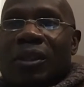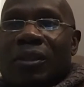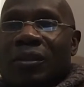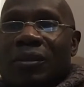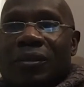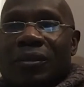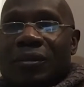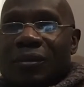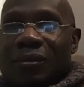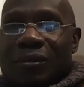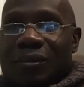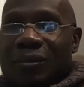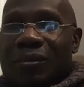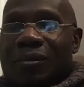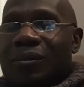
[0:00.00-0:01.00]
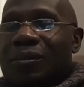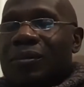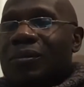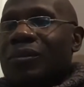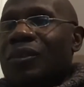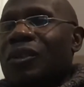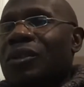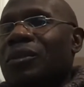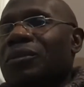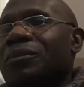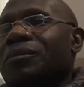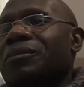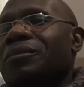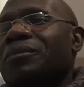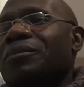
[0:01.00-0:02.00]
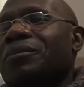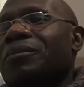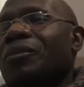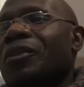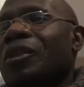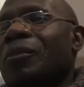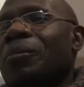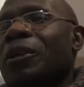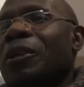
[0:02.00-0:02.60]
and you know the